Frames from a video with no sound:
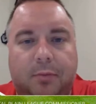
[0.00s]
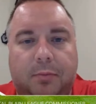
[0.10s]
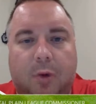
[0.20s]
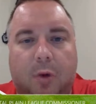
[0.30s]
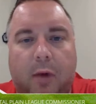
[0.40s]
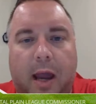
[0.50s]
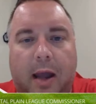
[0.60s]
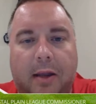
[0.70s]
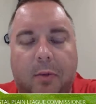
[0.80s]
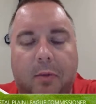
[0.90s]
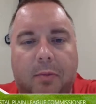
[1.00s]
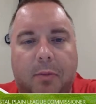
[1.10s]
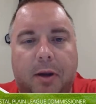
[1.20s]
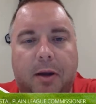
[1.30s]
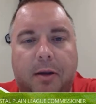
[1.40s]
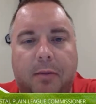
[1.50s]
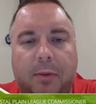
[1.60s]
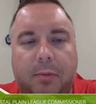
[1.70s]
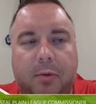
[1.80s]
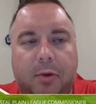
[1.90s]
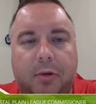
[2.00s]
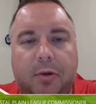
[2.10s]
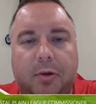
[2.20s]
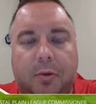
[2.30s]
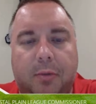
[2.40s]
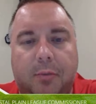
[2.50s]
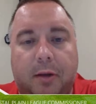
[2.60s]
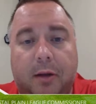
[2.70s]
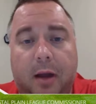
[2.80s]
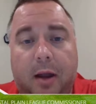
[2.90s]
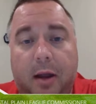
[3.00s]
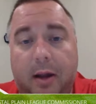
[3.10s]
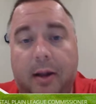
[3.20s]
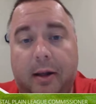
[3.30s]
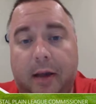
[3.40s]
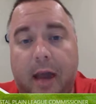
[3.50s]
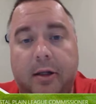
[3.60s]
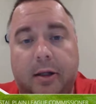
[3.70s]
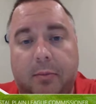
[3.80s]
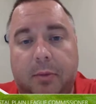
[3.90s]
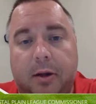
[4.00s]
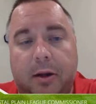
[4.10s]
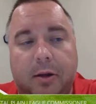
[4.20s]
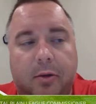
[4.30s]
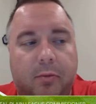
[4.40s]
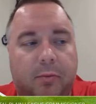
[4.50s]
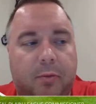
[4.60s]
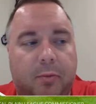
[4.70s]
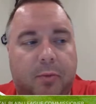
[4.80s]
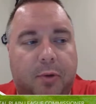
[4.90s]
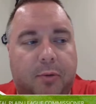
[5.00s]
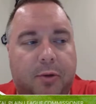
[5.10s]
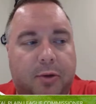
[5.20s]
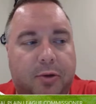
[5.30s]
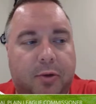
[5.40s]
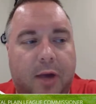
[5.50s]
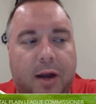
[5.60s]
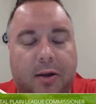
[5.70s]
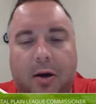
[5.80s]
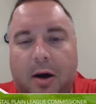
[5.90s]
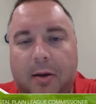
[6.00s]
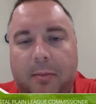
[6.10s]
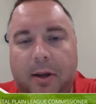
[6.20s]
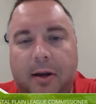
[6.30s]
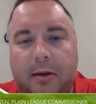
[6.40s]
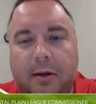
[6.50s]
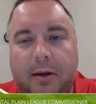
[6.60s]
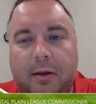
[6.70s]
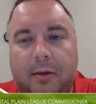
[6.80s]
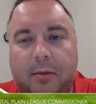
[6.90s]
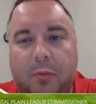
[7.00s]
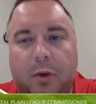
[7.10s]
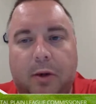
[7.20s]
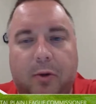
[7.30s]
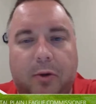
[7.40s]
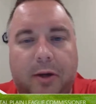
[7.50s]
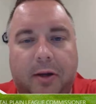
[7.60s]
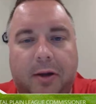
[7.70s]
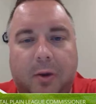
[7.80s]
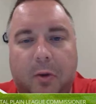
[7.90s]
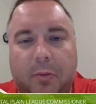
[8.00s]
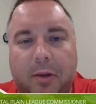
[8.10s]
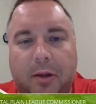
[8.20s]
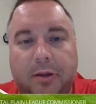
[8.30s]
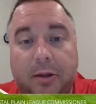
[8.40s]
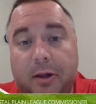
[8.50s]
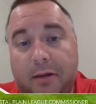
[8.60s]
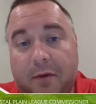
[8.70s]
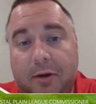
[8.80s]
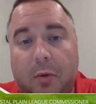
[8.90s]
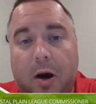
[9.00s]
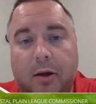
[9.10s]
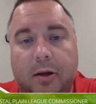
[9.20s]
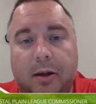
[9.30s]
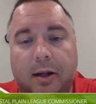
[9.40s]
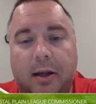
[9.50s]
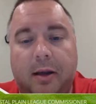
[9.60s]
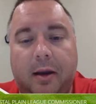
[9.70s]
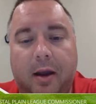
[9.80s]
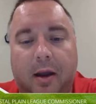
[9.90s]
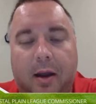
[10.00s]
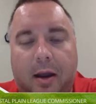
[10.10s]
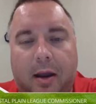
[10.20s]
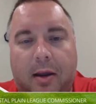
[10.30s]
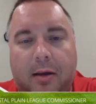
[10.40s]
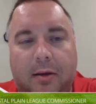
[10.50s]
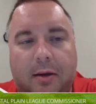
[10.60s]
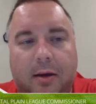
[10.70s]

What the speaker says: old hat, so to speak, and people are used to it. But it is engaging because you put two guys on immediately and one already in scoring position, and it's fun to watch and see. And